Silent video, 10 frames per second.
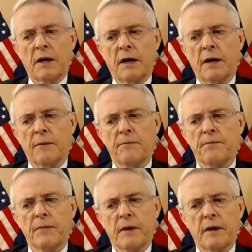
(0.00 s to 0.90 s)

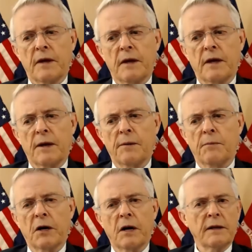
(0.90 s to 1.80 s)

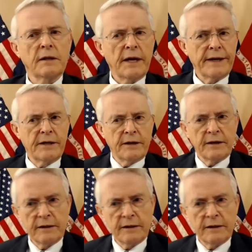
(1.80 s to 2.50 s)
But unlike